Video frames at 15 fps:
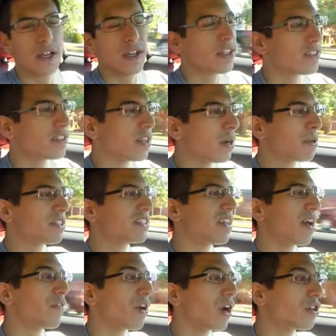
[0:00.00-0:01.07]
This is number
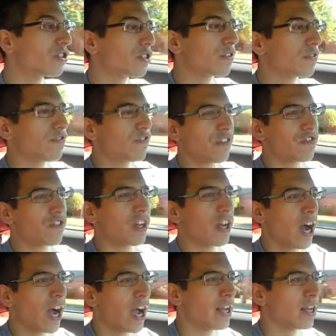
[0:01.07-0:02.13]

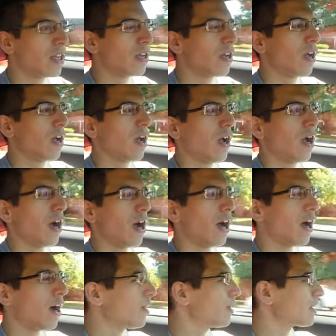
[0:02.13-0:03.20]
759.
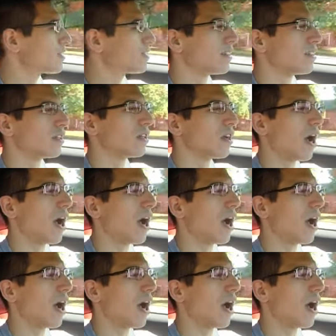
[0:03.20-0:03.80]
Uh, let's see.